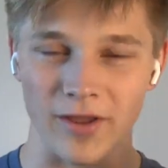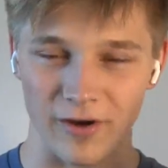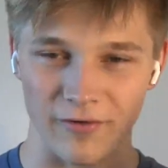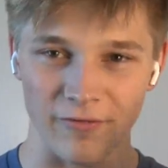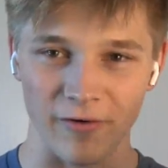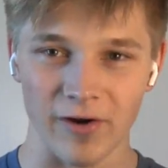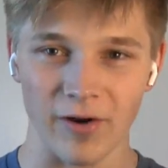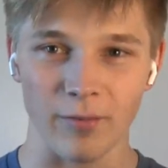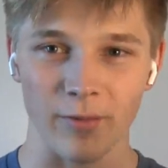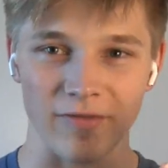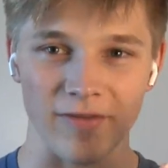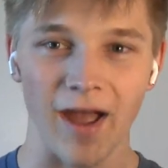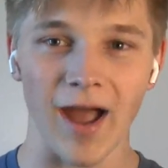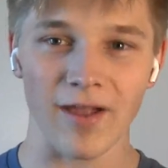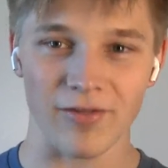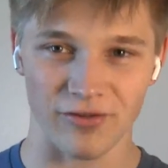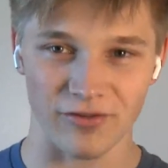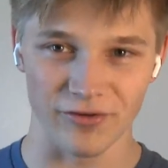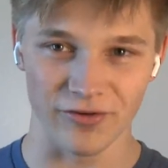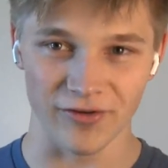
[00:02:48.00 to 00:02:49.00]
confronted with
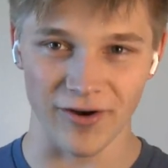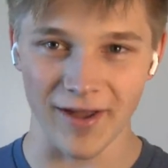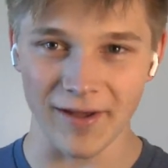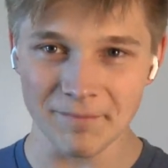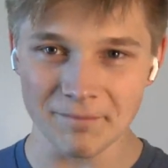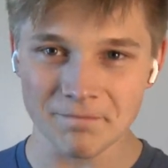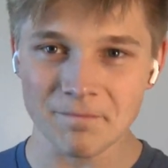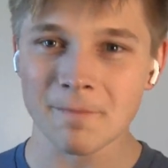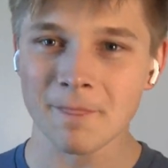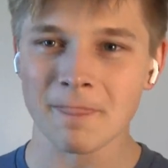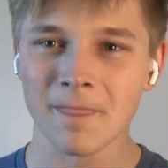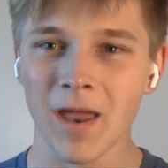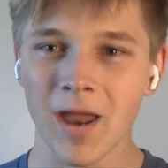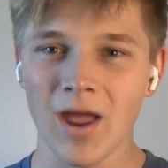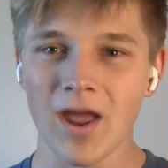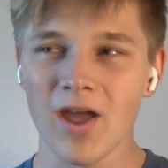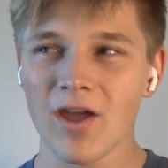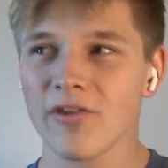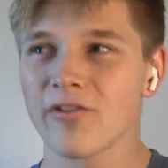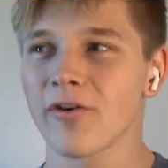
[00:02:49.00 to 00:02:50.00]
Tatsu, right?
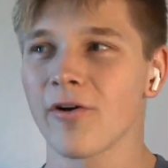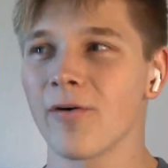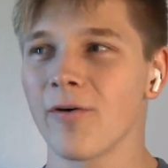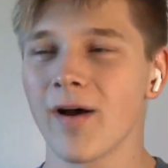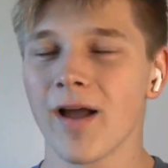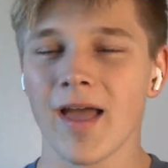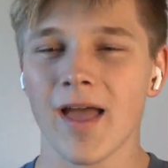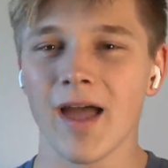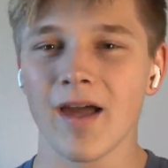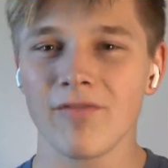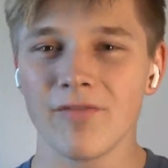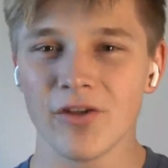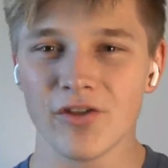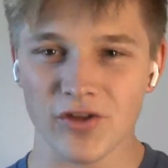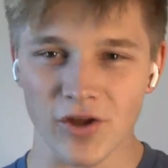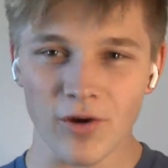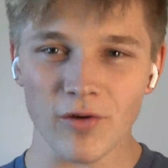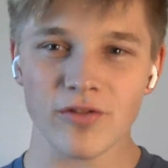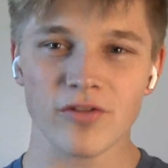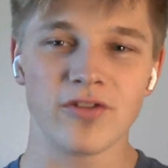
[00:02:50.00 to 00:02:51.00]
So the
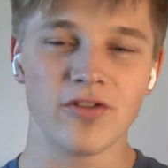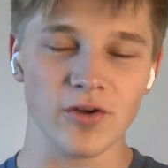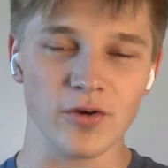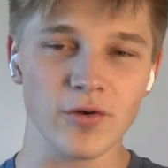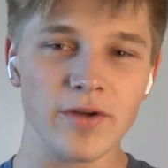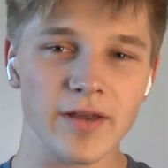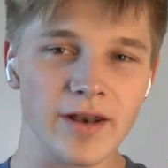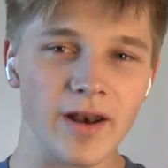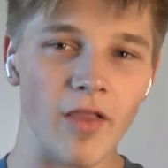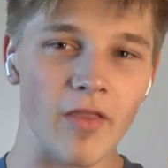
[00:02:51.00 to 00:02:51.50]
jokes do get a